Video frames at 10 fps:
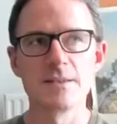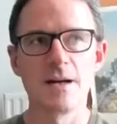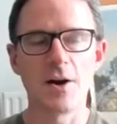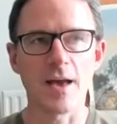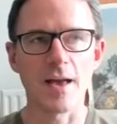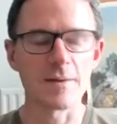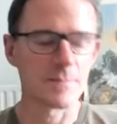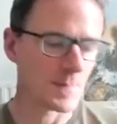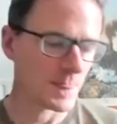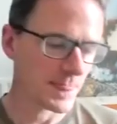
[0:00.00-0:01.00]
Okay.
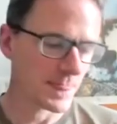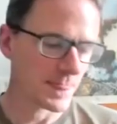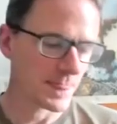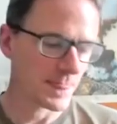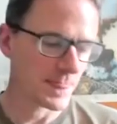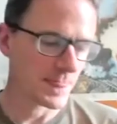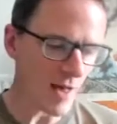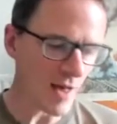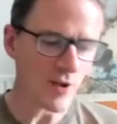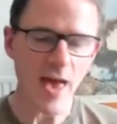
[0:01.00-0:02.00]

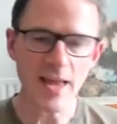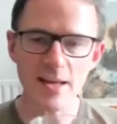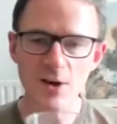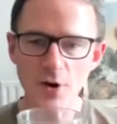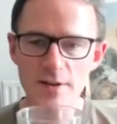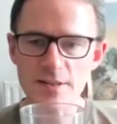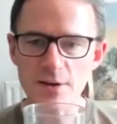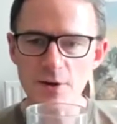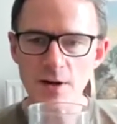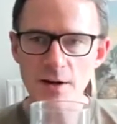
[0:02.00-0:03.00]
And any
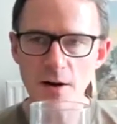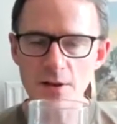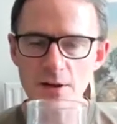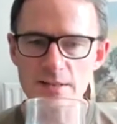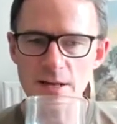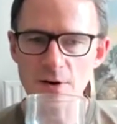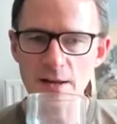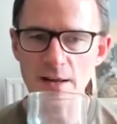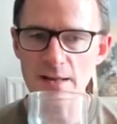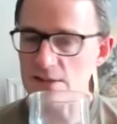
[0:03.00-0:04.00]
criteria? Is there any?
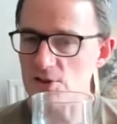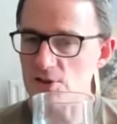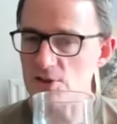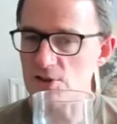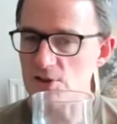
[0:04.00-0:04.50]
Is it just